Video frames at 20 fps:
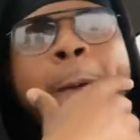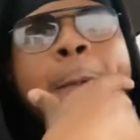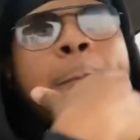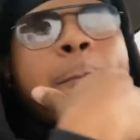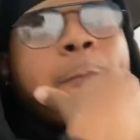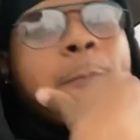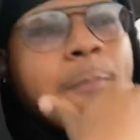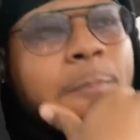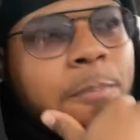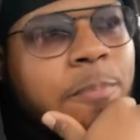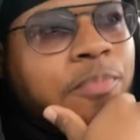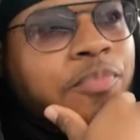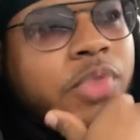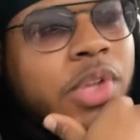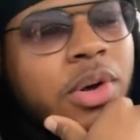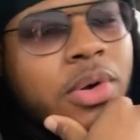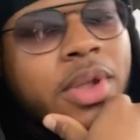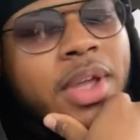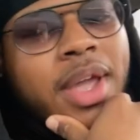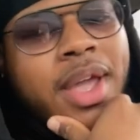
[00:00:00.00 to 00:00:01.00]

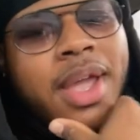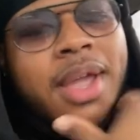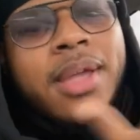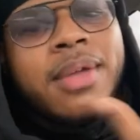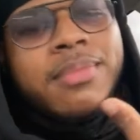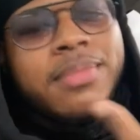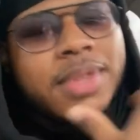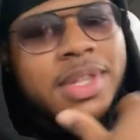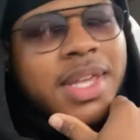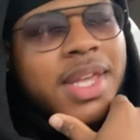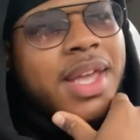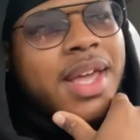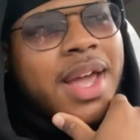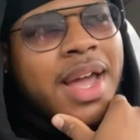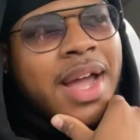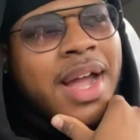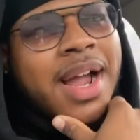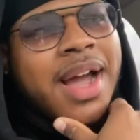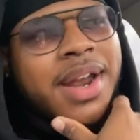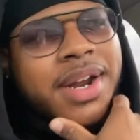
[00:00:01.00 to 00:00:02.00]
okay,
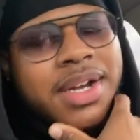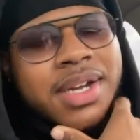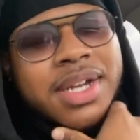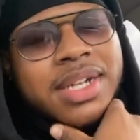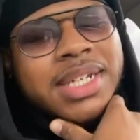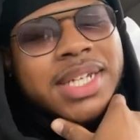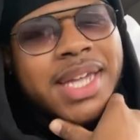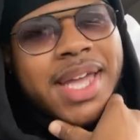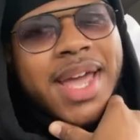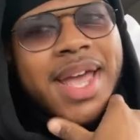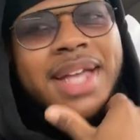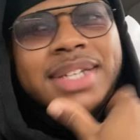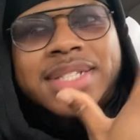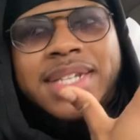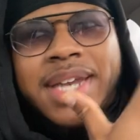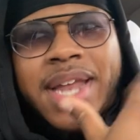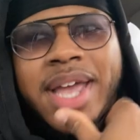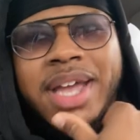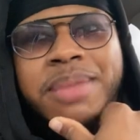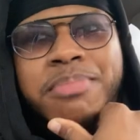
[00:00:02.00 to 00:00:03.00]
yeah, I got an ugly ass
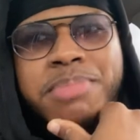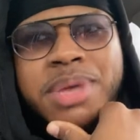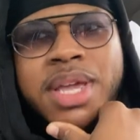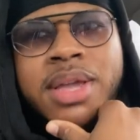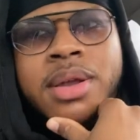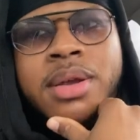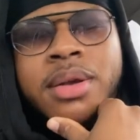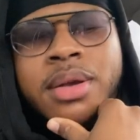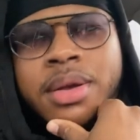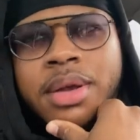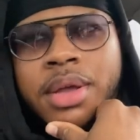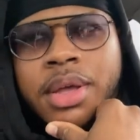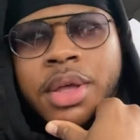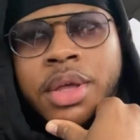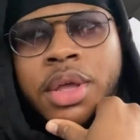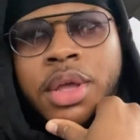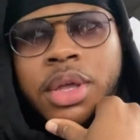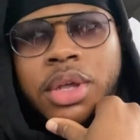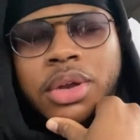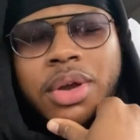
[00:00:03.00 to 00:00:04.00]
neck beard,
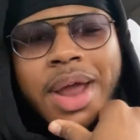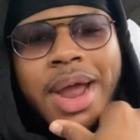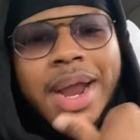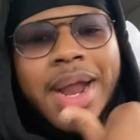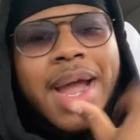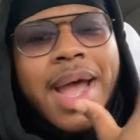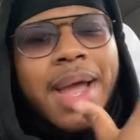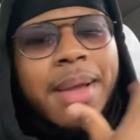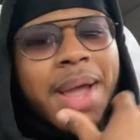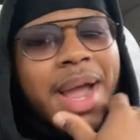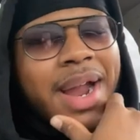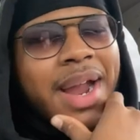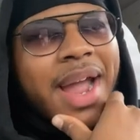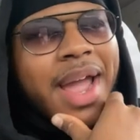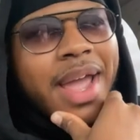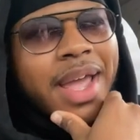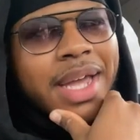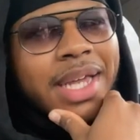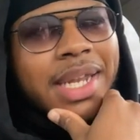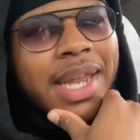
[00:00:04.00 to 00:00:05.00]
and I
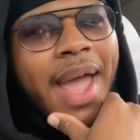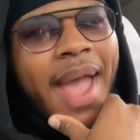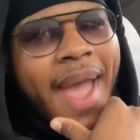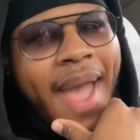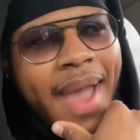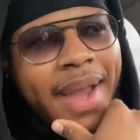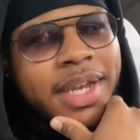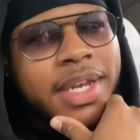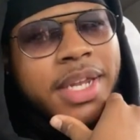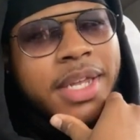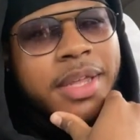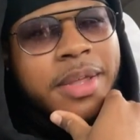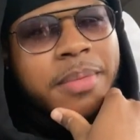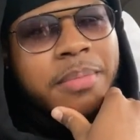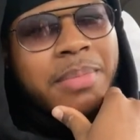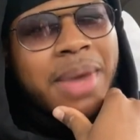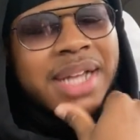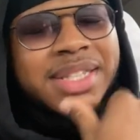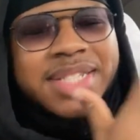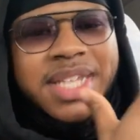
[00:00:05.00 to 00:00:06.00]
got hella acne.
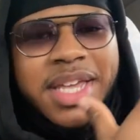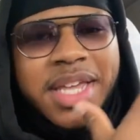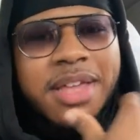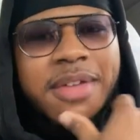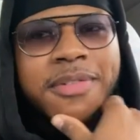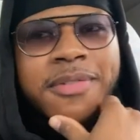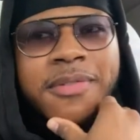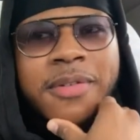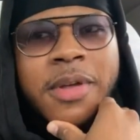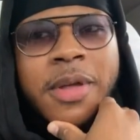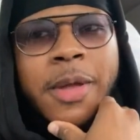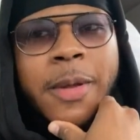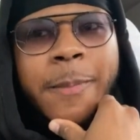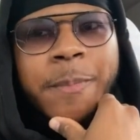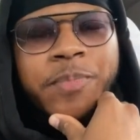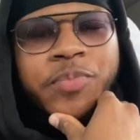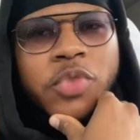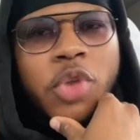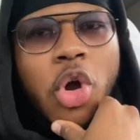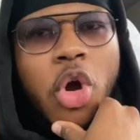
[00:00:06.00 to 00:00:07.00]
My teeth
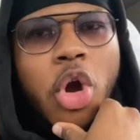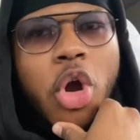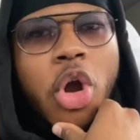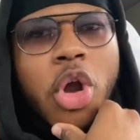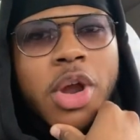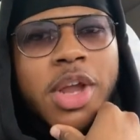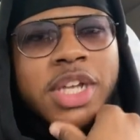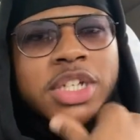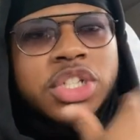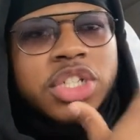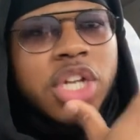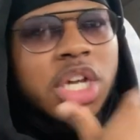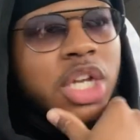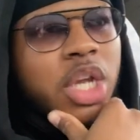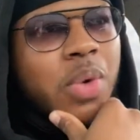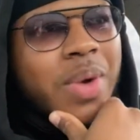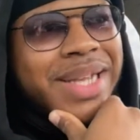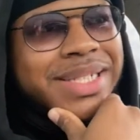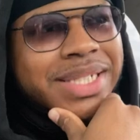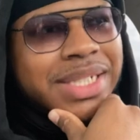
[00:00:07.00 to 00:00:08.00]
are as
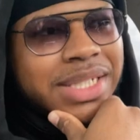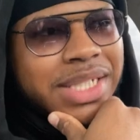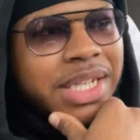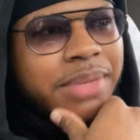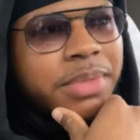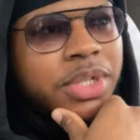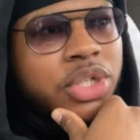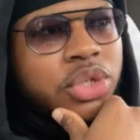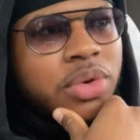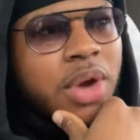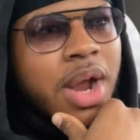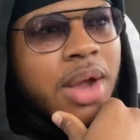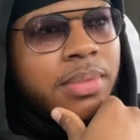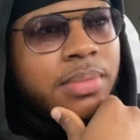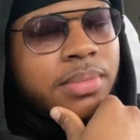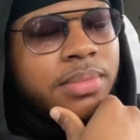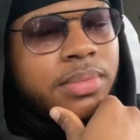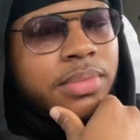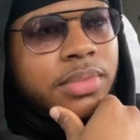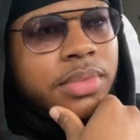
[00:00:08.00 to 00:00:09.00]
yellow as a lemon drop.
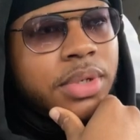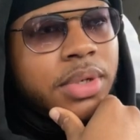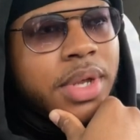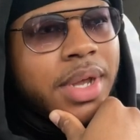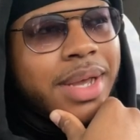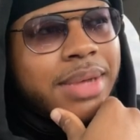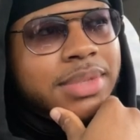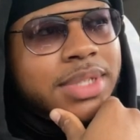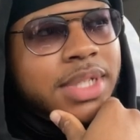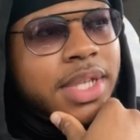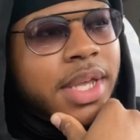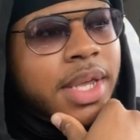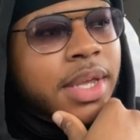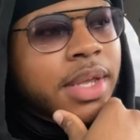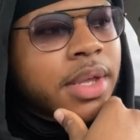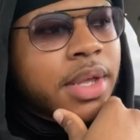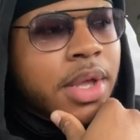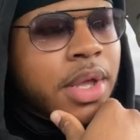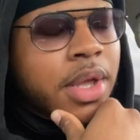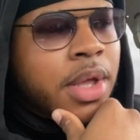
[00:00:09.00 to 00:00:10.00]
You know what I'm
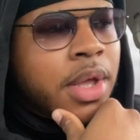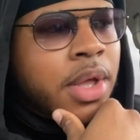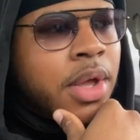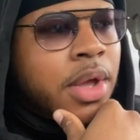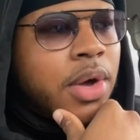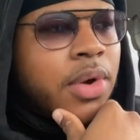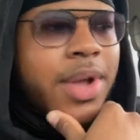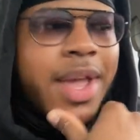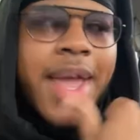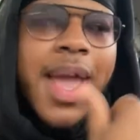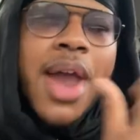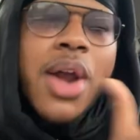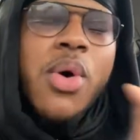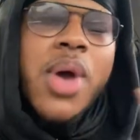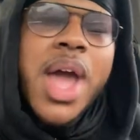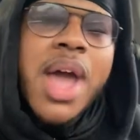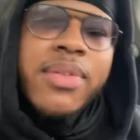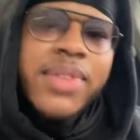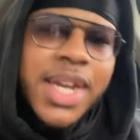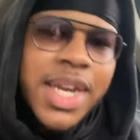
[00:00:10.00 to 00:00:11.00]
saying? Okay, I don't
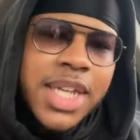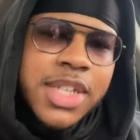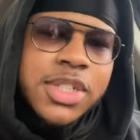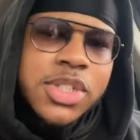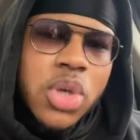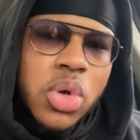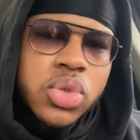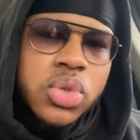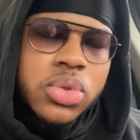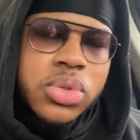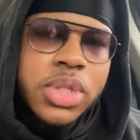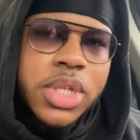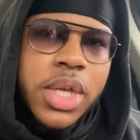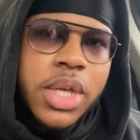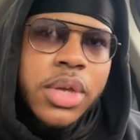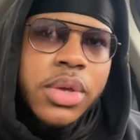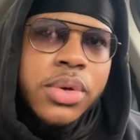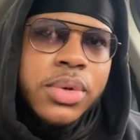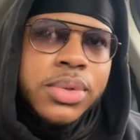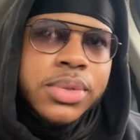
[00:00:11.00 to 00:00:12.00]
have any social
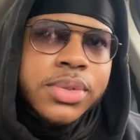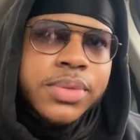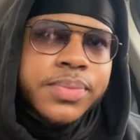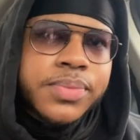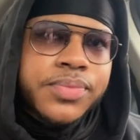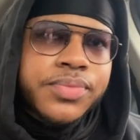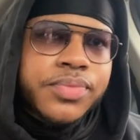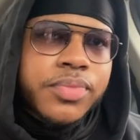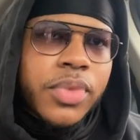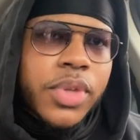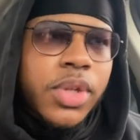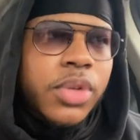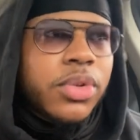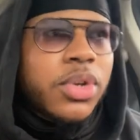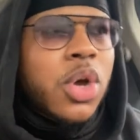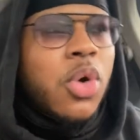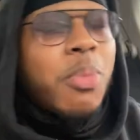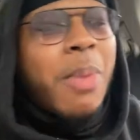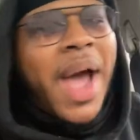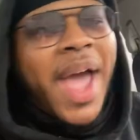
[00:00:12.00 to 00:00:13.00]
skills. You
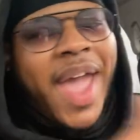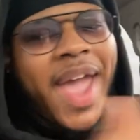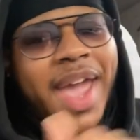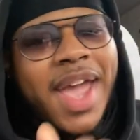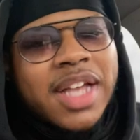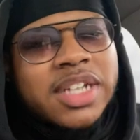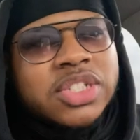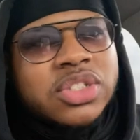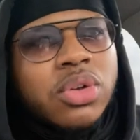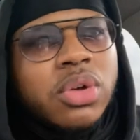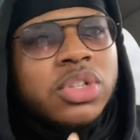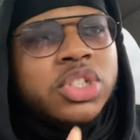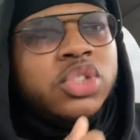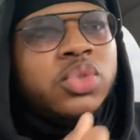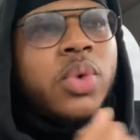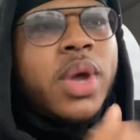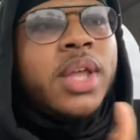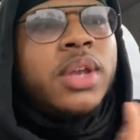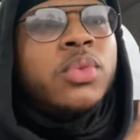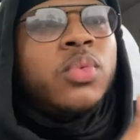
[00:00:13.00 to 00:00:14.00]
know, my hands start
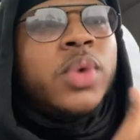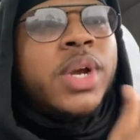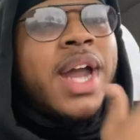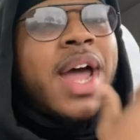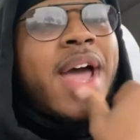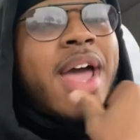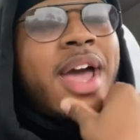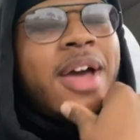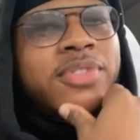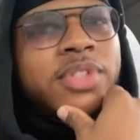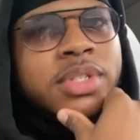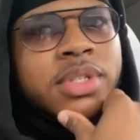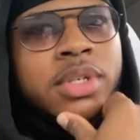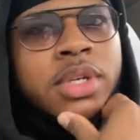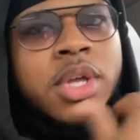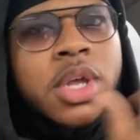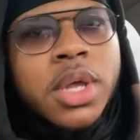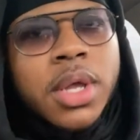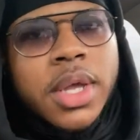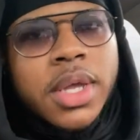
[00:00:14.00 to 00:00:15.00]
sweating when I have
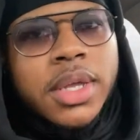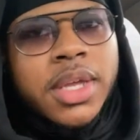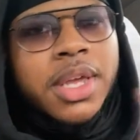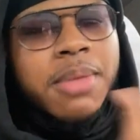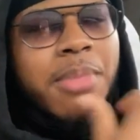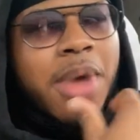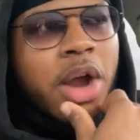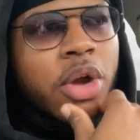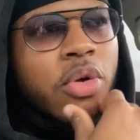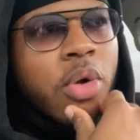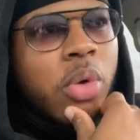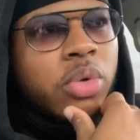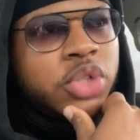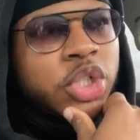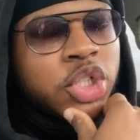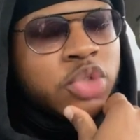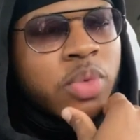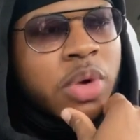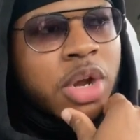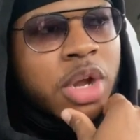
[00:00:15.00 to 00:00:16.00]
to get my
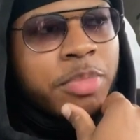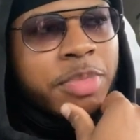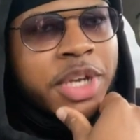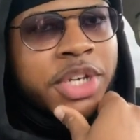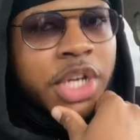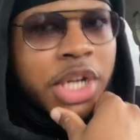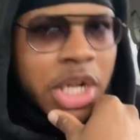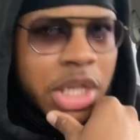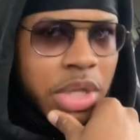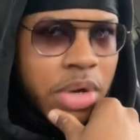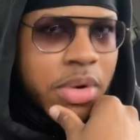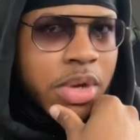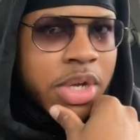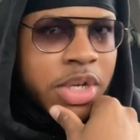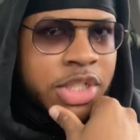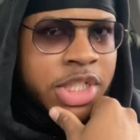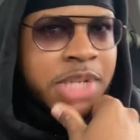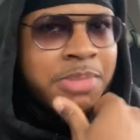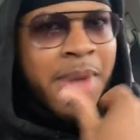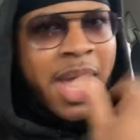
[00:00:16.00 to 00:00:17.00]
groceries rung up at the clerk,
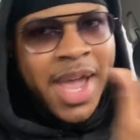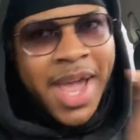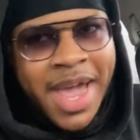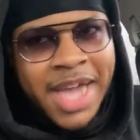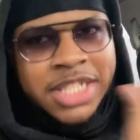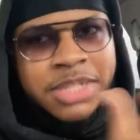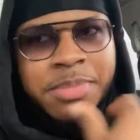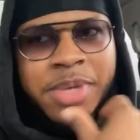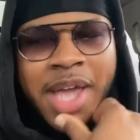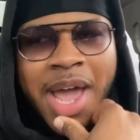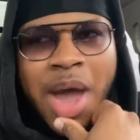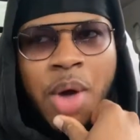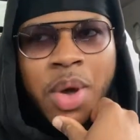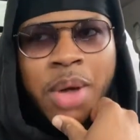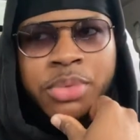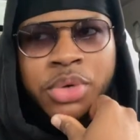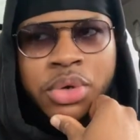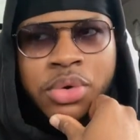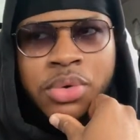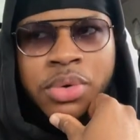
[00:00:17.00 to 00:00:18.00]
because she might ask me how
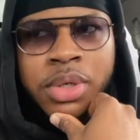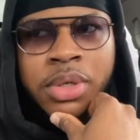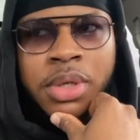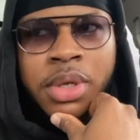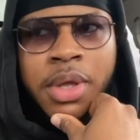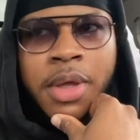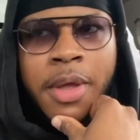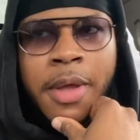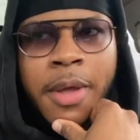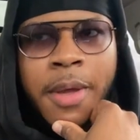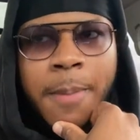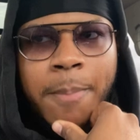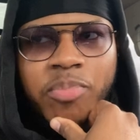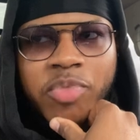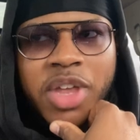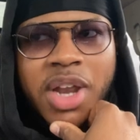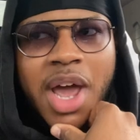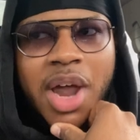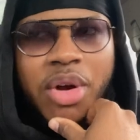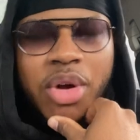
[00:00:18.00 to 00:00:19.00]
I'm doing,
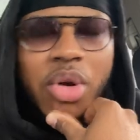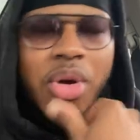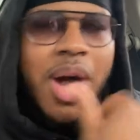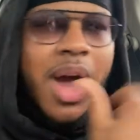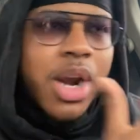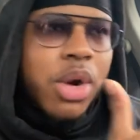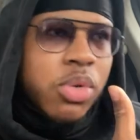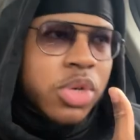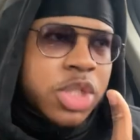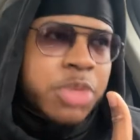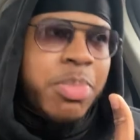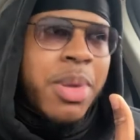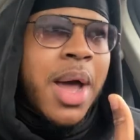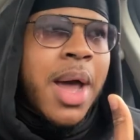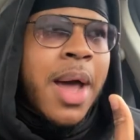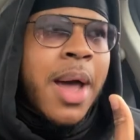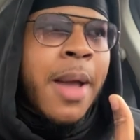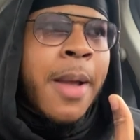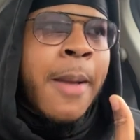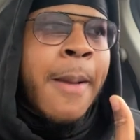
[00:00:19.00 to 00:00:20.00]
and I don't know how to
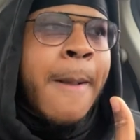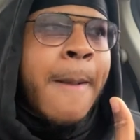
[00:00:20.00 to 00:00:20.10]
respond.